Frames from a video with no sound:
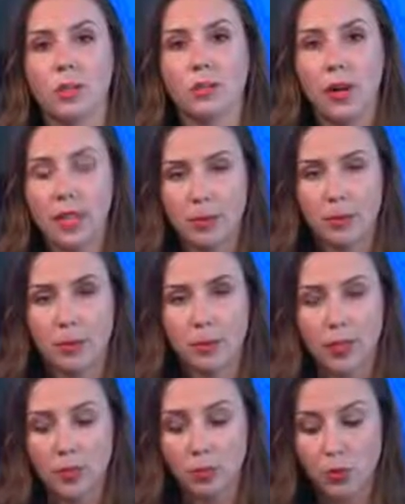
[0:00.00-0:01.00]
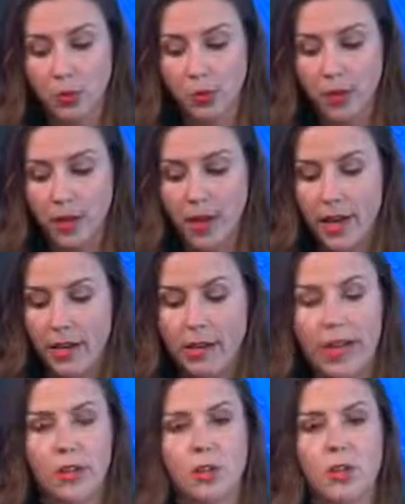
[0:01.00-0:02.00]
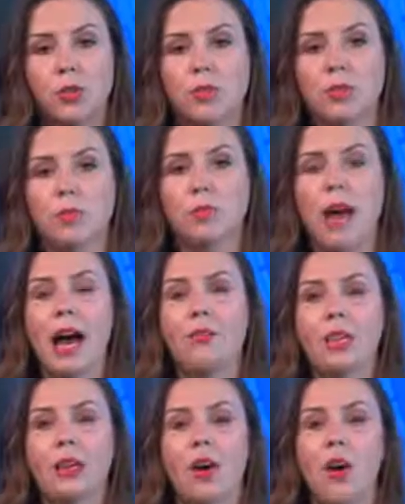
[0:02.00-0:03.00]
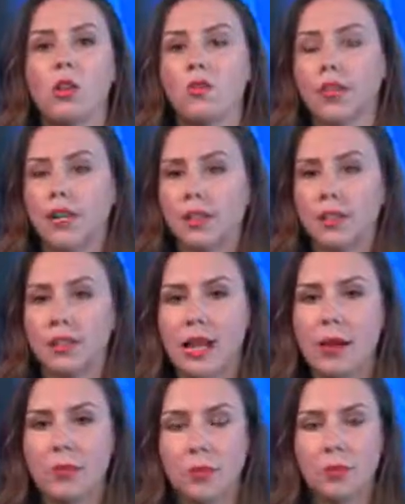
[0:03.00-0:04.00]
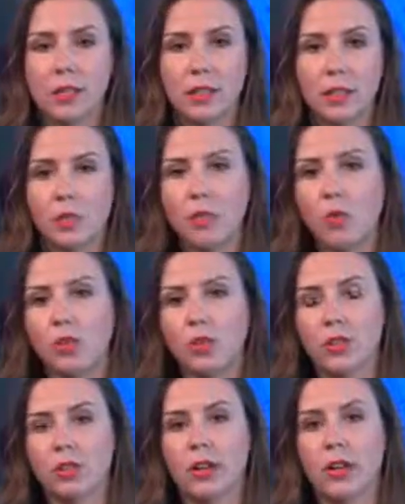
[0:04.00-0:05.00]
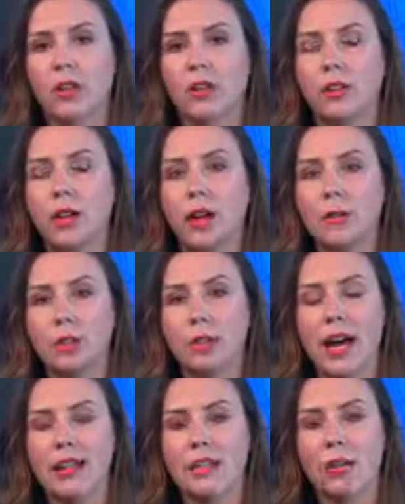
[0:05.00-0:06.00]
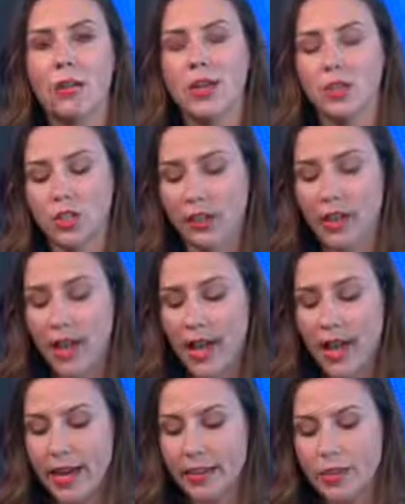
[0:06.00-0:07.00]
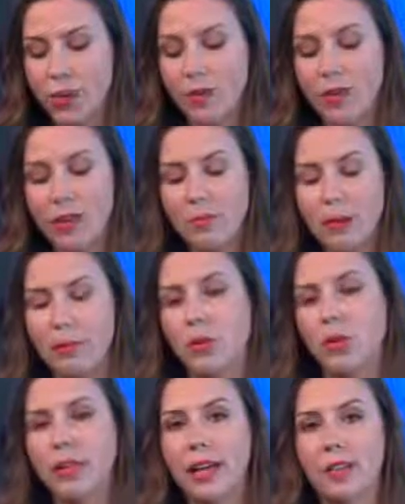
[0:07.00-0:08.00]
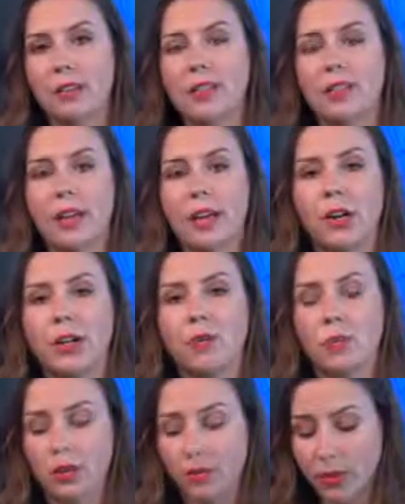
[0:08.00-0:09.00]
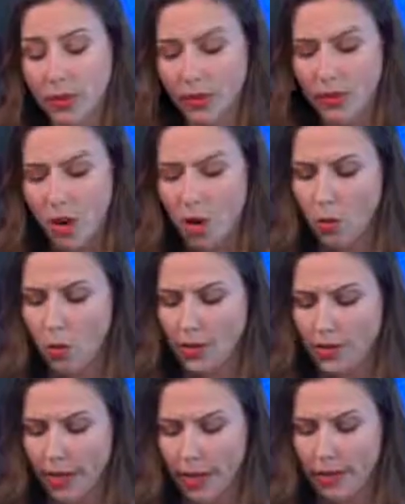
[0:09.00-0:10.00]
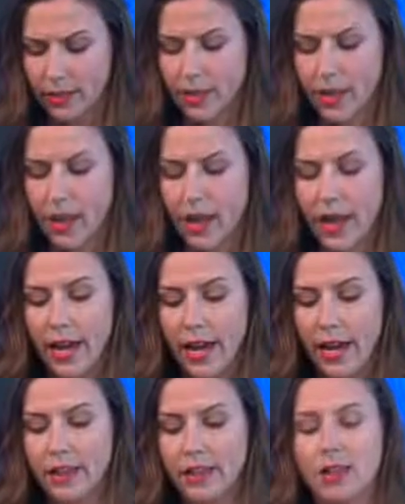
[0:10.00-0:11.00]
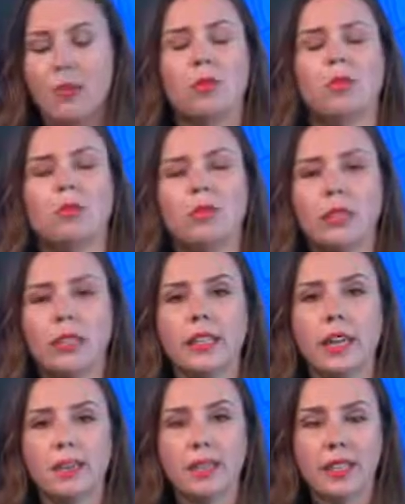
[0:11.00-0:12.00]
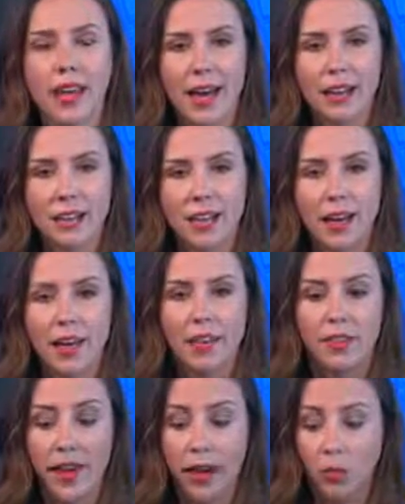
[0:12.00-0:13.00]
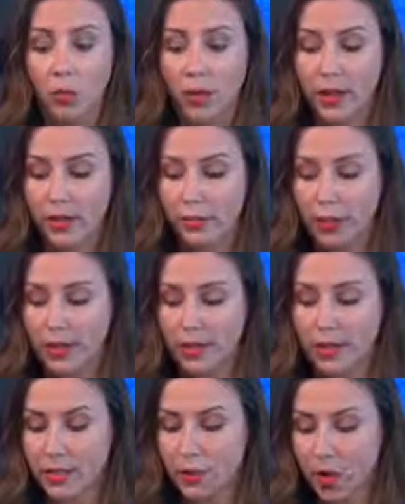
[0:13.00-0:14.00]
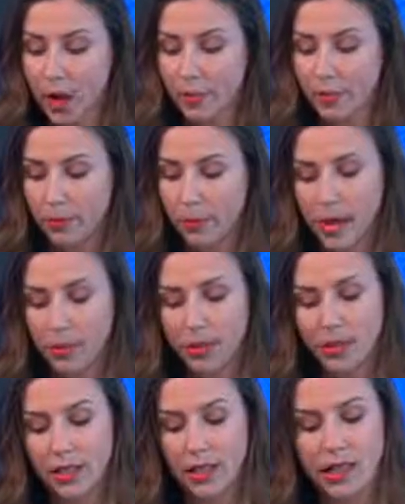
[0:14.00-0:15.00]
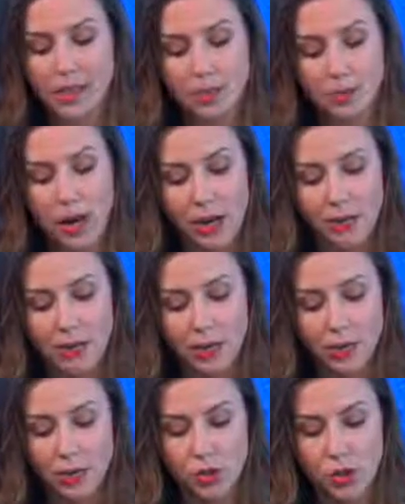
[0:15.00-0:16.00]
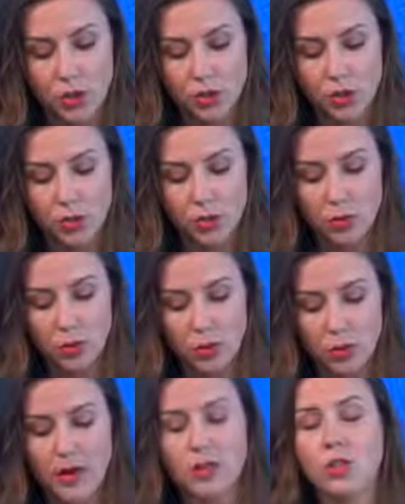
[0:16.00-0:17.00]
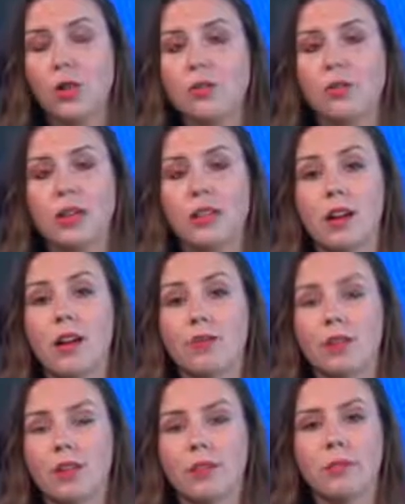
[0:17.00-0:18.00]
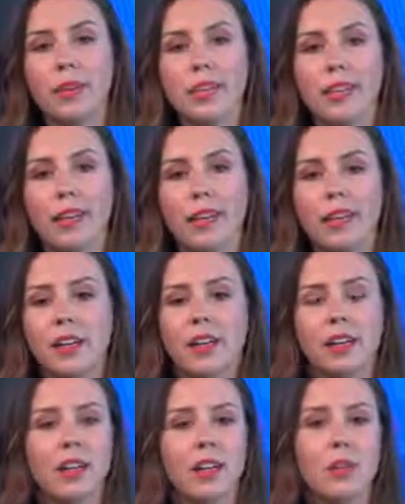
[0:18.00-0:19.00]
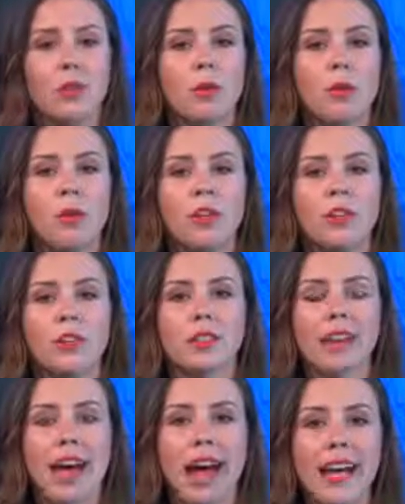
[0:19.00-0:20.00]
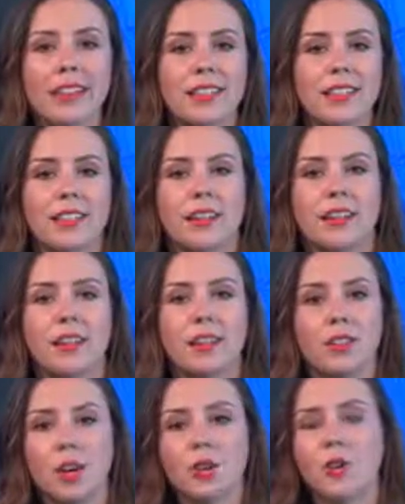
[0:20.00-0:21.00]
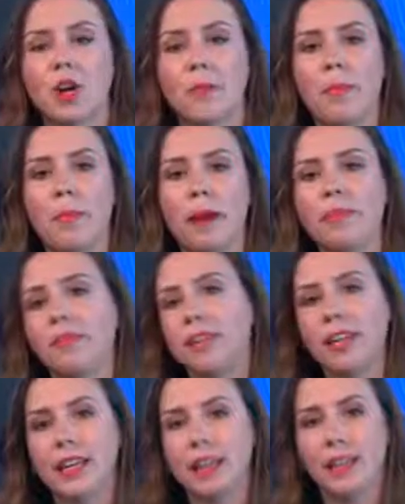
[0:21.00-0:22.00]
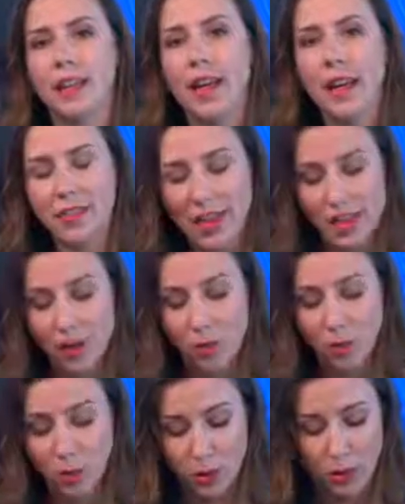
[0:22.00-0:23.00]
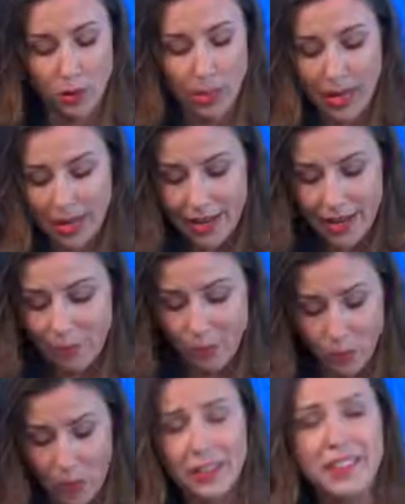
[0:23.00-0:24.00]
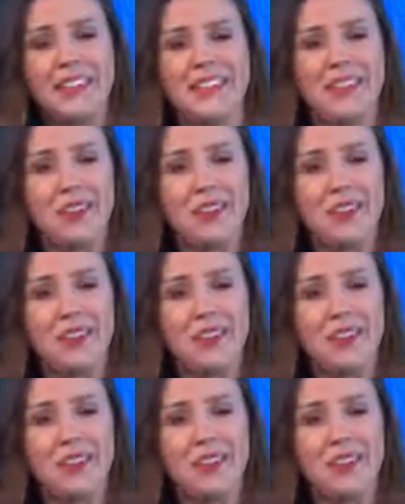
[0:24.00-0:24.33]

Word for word: press briefings room. They are used to having all of their establishment reporters in there able to ask the question. And so they've been putting out this narrative with Flynn all weekend. And they were really upset that when President Trump met with Canadian Prime Minister Justin Trudeau at a joint press conference on Monday, none of the reporters asked Donald Trump about Flynn. And they were pit, really